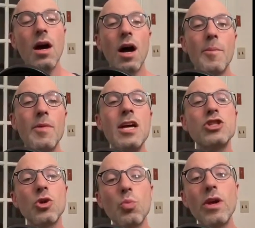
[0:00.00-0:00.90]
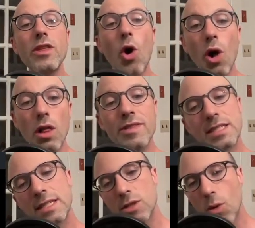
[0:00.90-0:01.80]
Um, so with all of
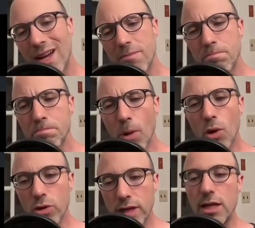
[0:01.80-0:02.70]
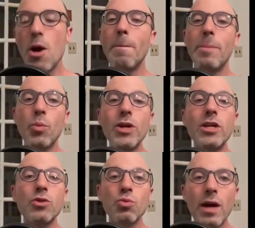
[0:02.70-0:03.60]
this, it's quite bulky, but we
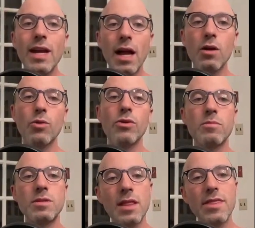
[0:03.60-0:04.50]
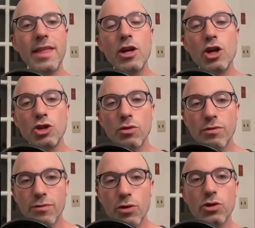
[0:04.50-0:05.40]
can write algorithms that then
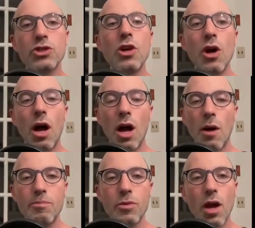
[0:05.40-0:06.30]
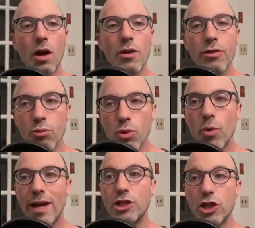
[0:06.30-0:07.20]
traverse um, uh, through
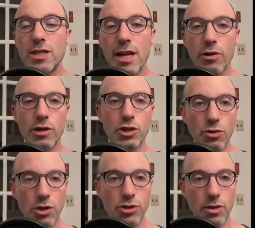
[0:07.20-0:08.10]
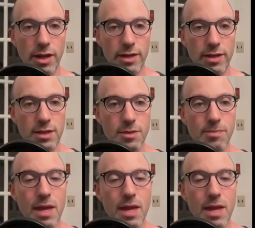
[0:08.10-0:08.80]
a generic structure like this.